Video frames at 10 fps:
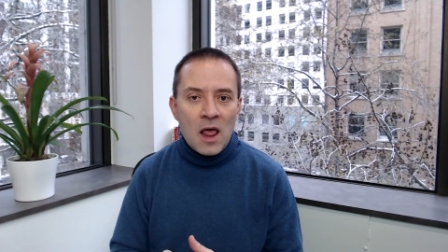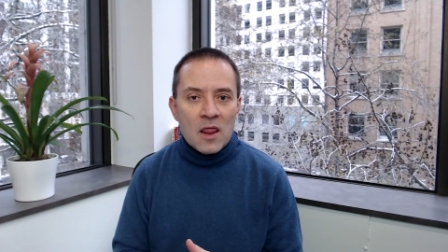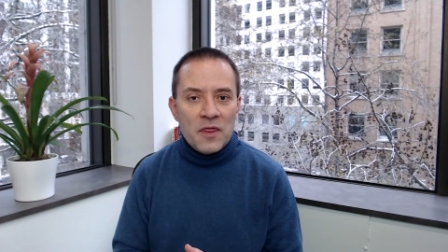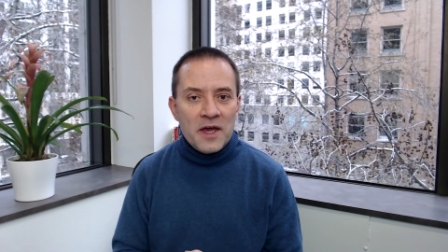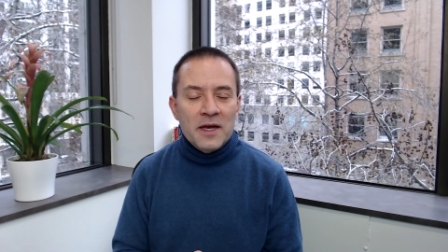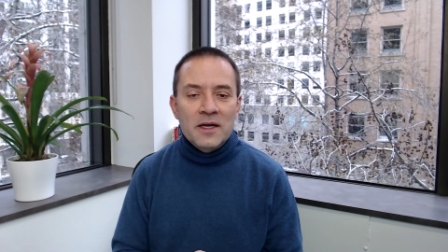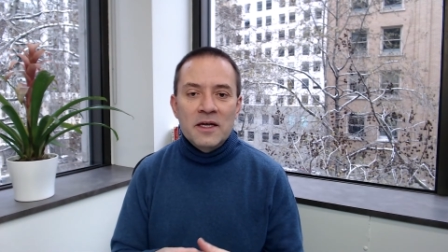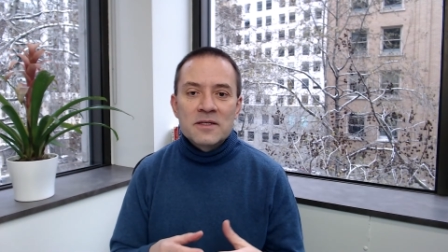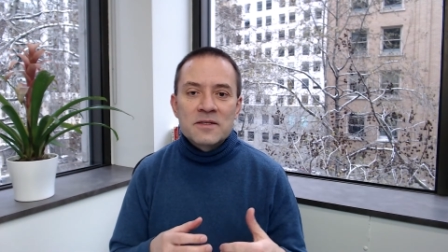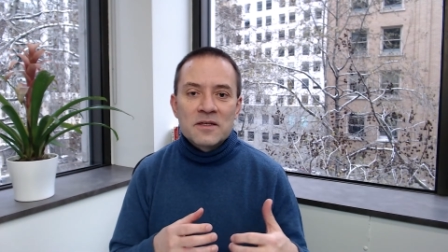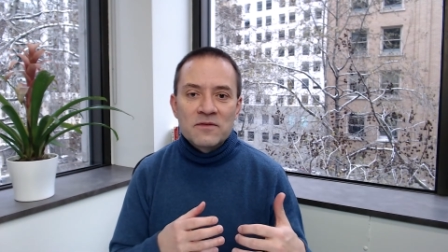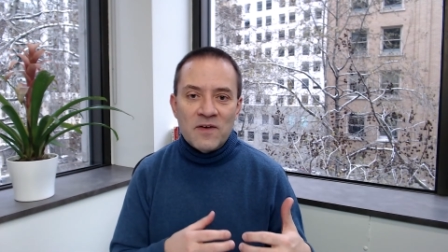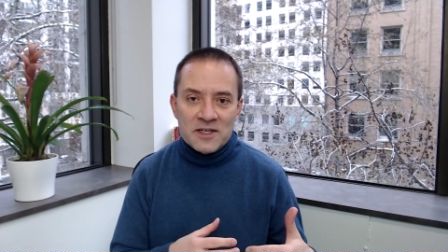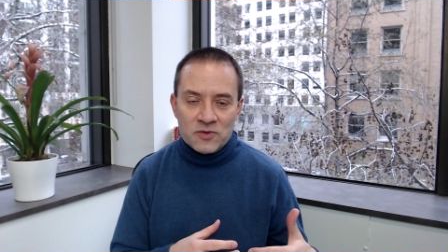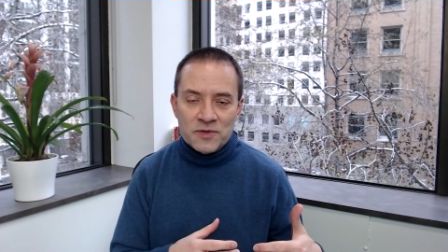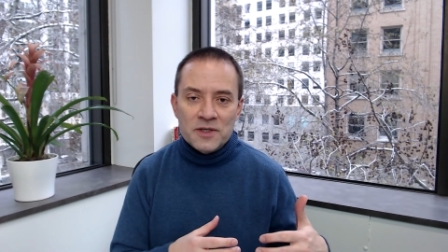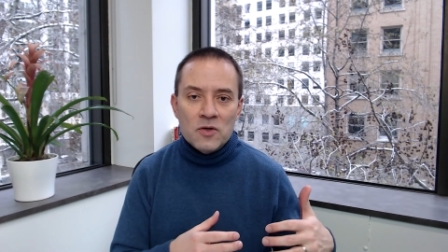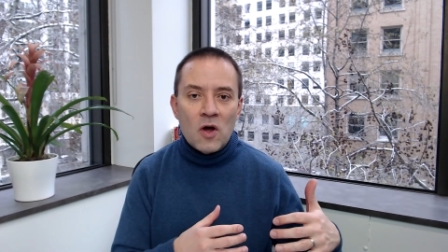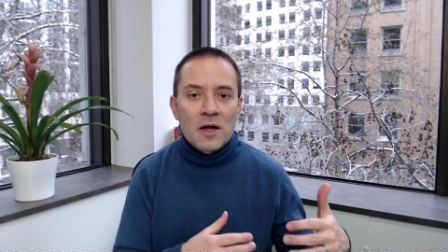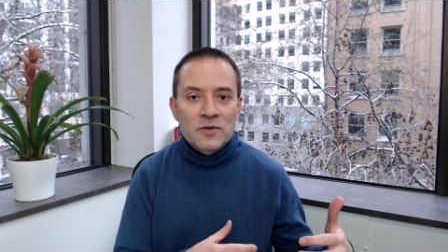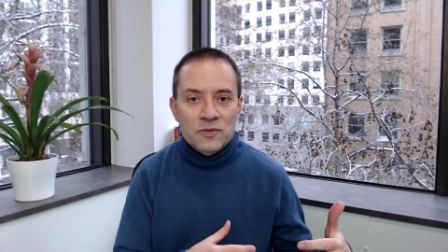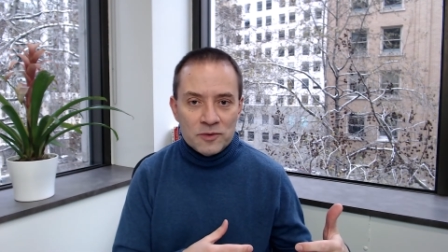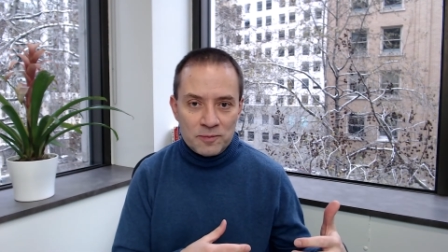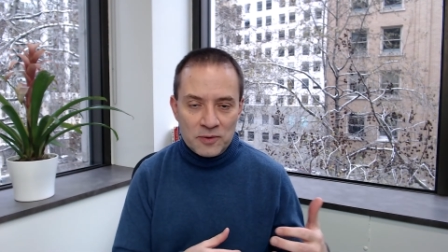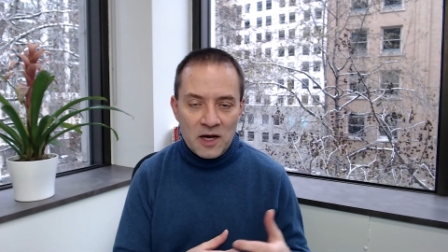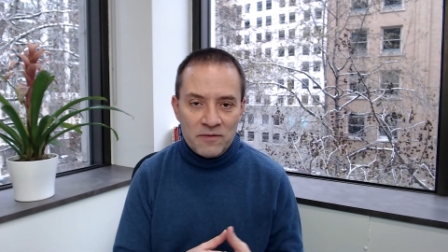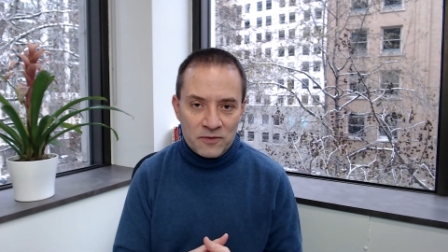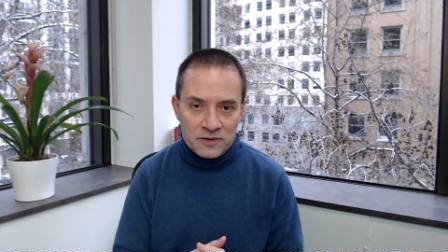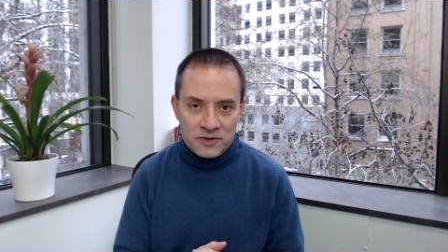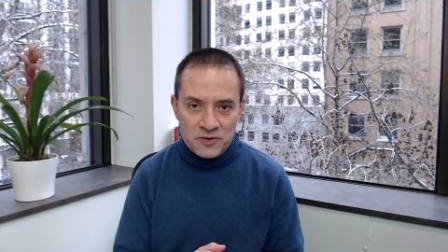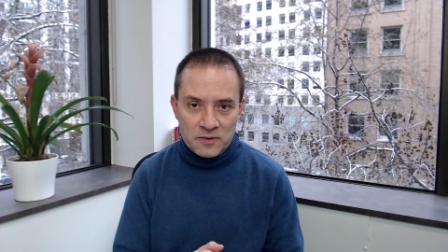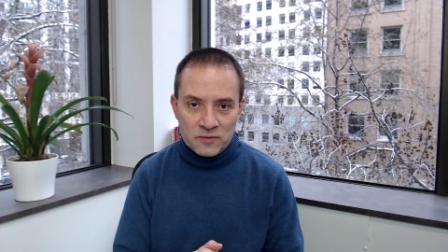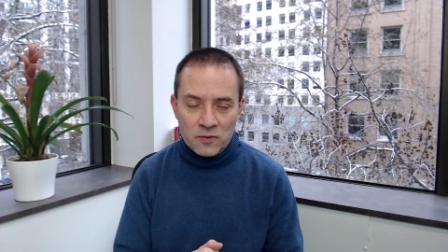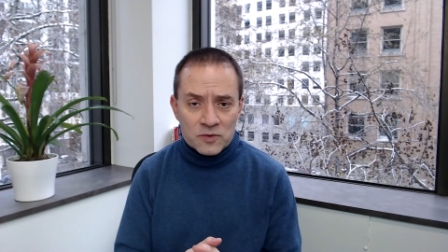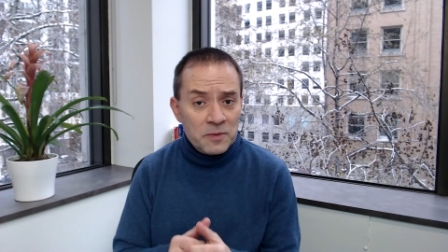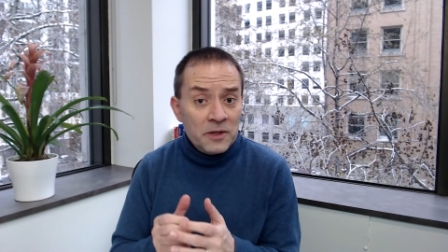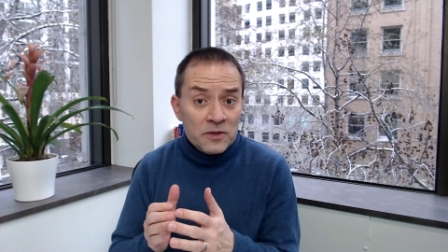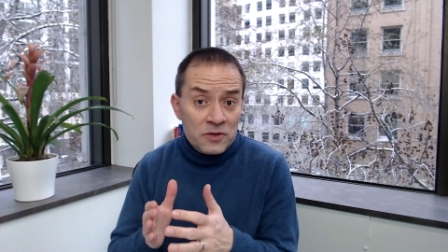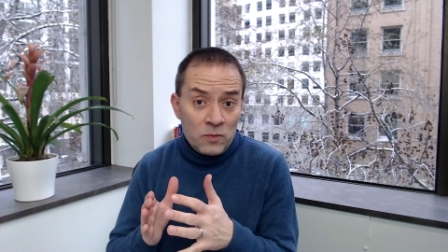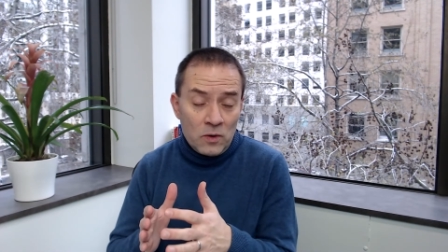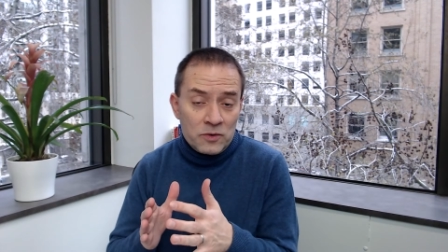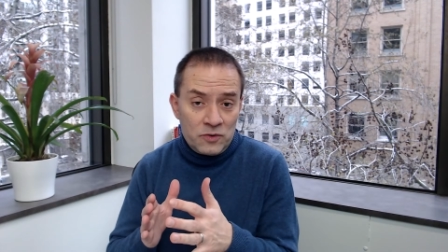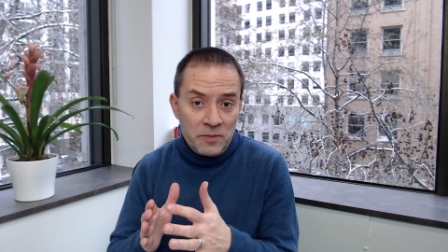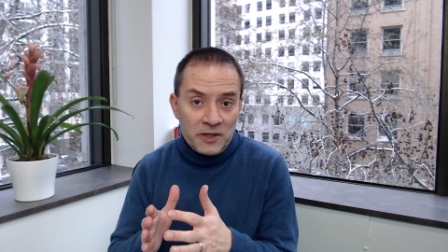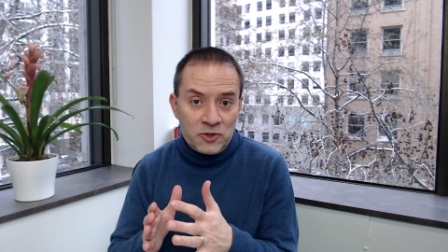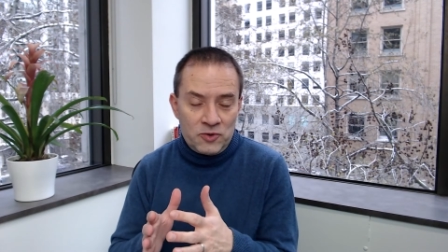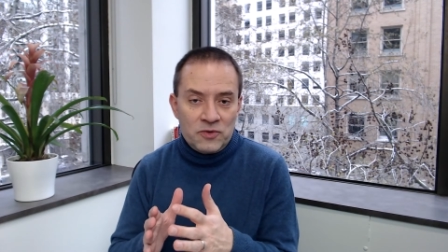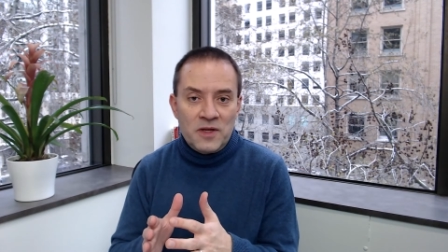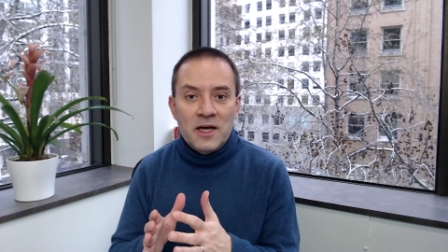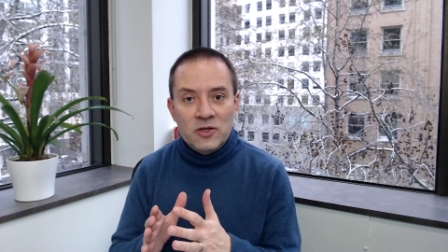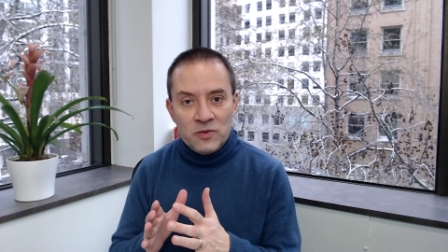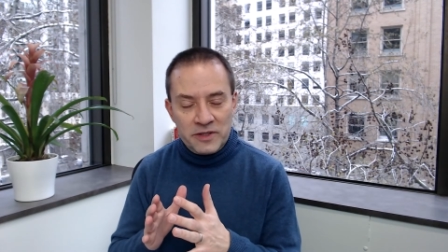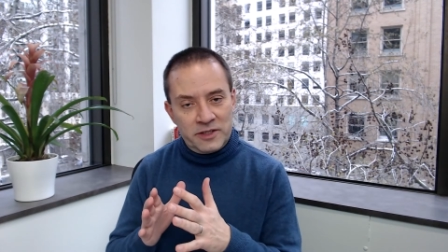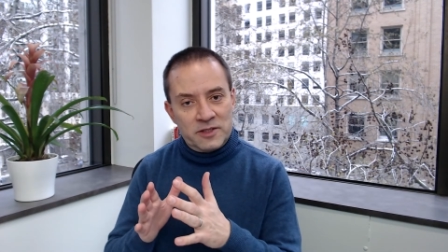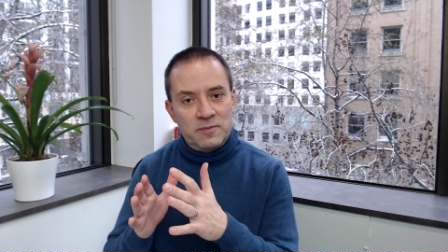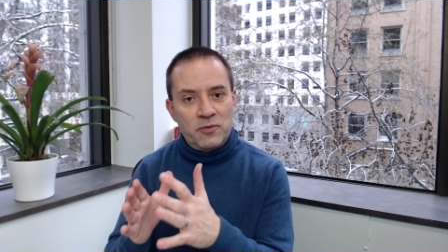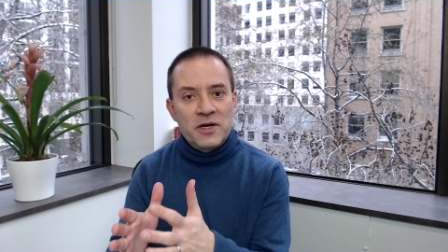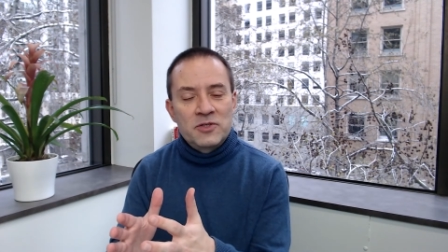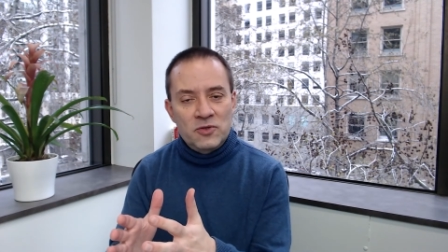then it's advisory not to apply for additional roles, because you want to make sure that you express